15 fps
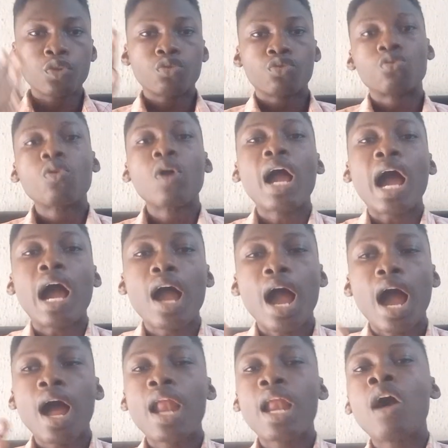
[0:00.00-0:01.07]
to
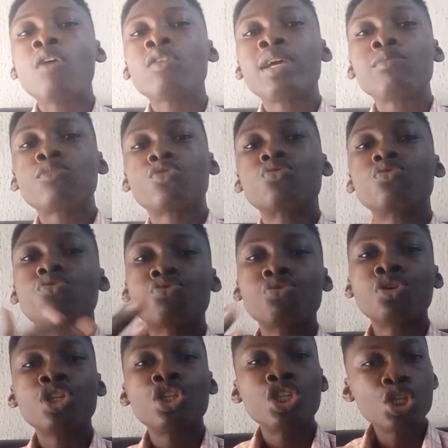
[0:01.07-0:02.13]
allow them to grow
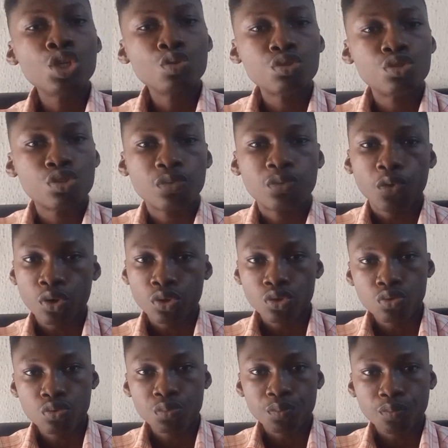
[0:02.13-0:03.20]
yields for you.